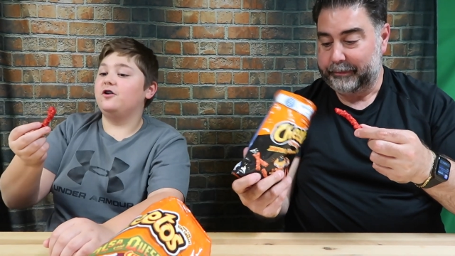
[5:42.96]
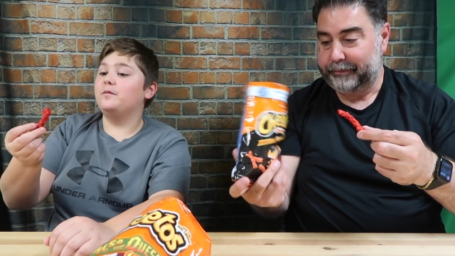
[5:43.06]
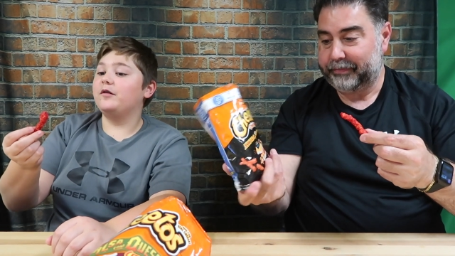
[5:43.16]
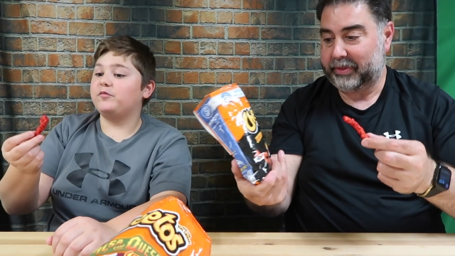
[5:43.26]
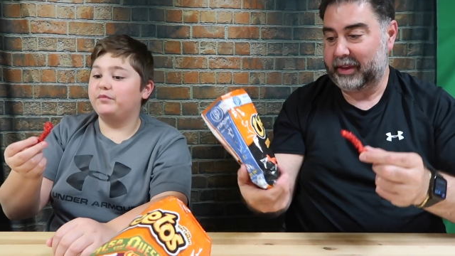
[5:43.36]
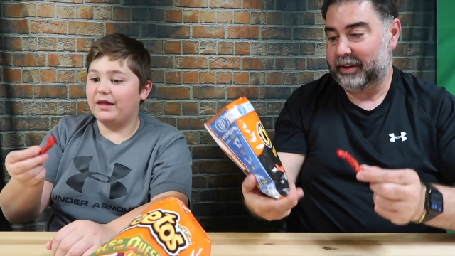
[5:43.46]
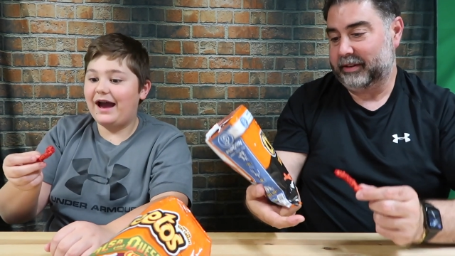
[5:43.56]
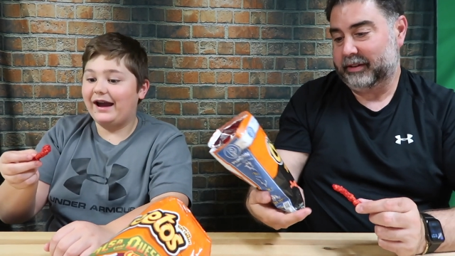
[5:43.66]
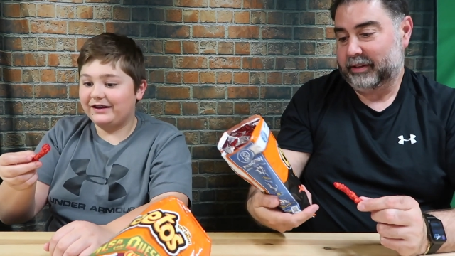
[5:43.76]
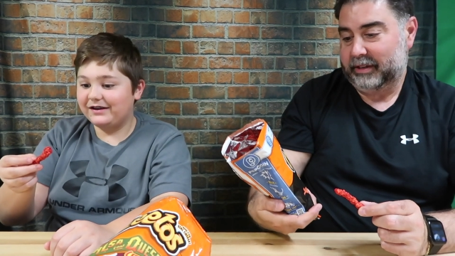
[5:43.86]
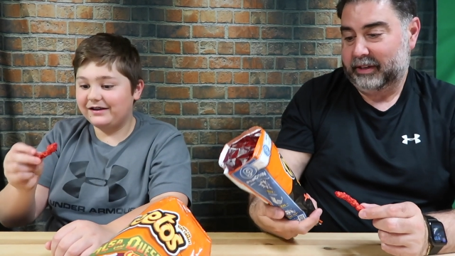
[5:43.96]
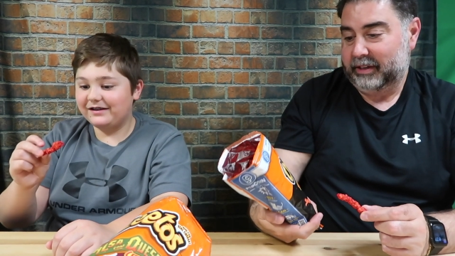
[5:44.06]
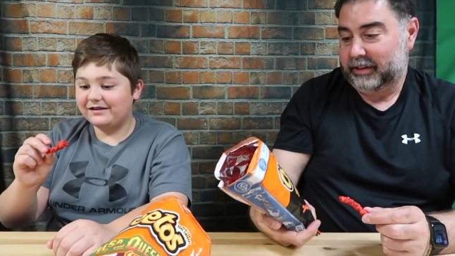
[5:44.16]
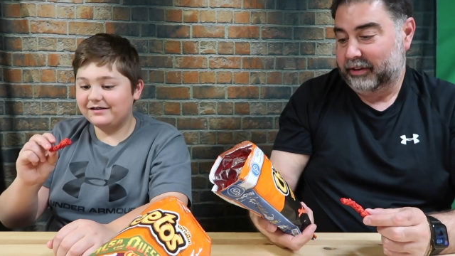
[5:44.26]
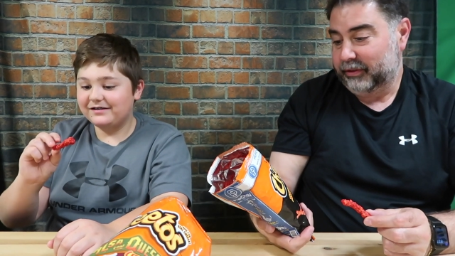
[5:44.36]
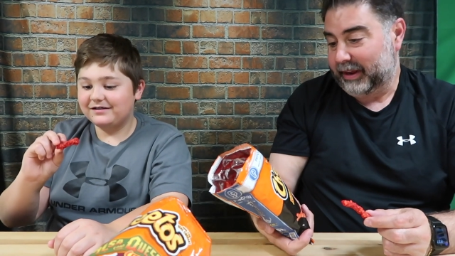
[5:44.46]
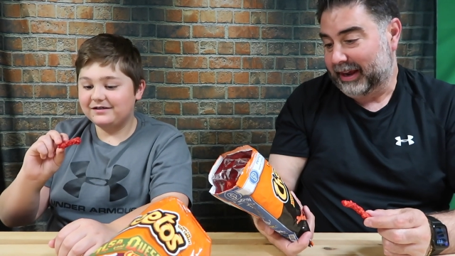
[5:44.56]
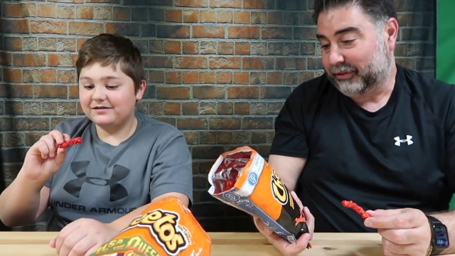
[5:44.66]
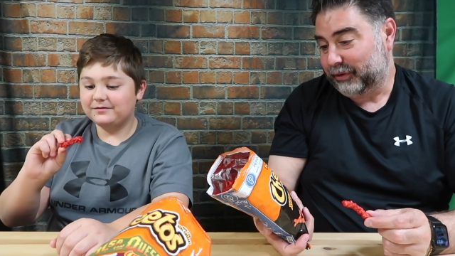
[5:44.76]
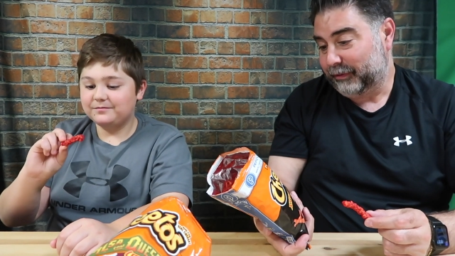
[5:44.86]
Speaker 1: almost black.
Speaker 2: They're the
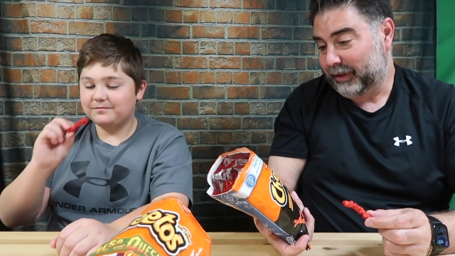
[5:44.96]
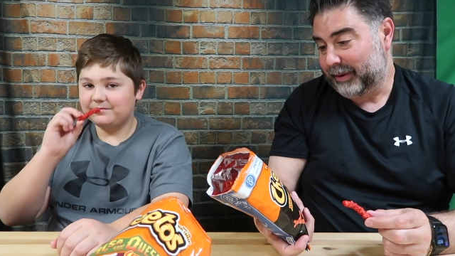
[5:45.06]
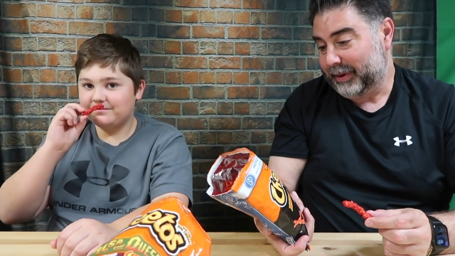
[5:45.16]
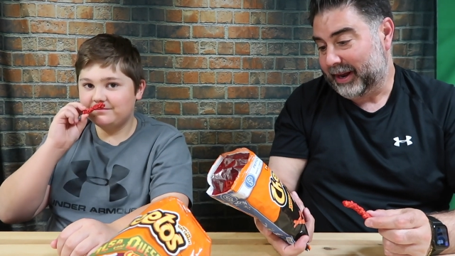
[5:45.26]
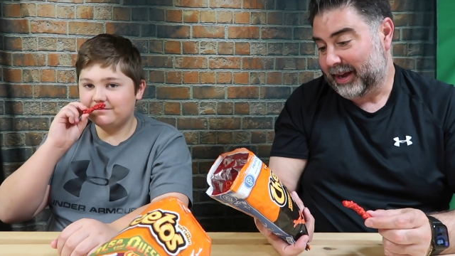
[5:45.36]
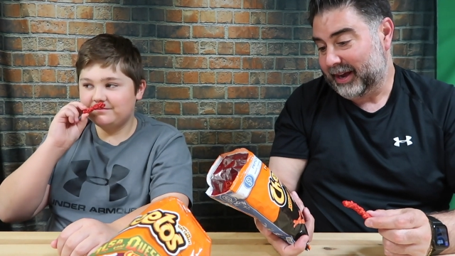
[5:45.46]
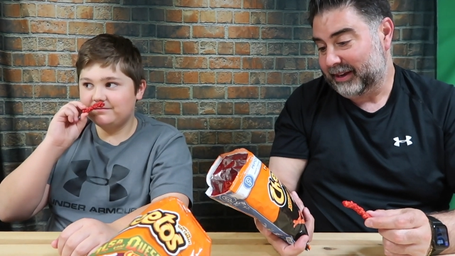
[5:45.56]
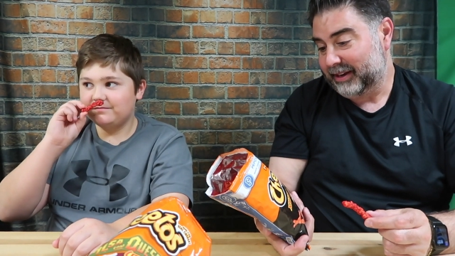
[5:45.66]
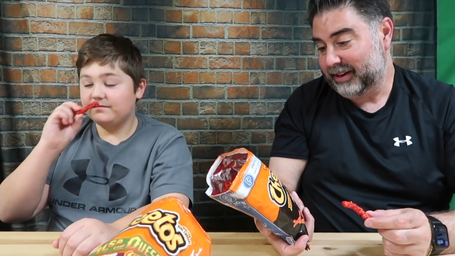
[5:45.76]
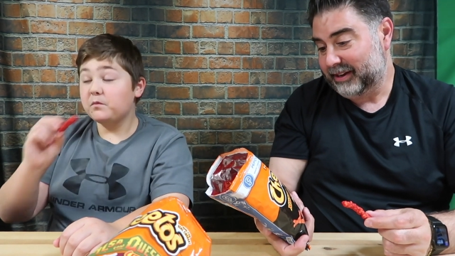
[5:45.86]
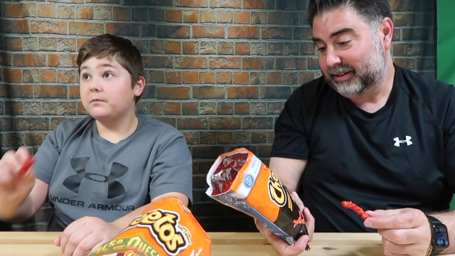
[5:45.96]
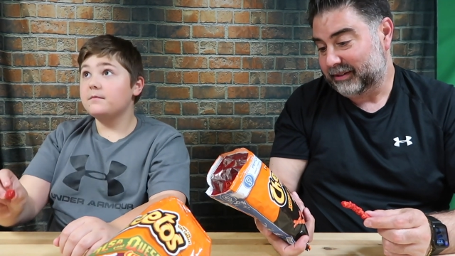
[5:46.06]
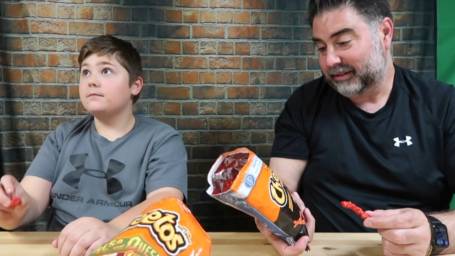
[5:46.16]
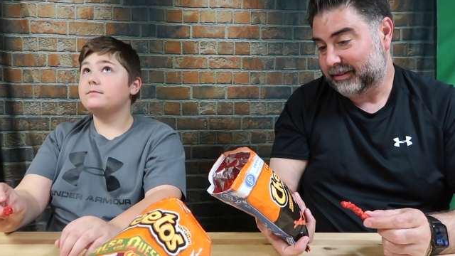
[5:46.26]
extra Flamin' Hot, yeah.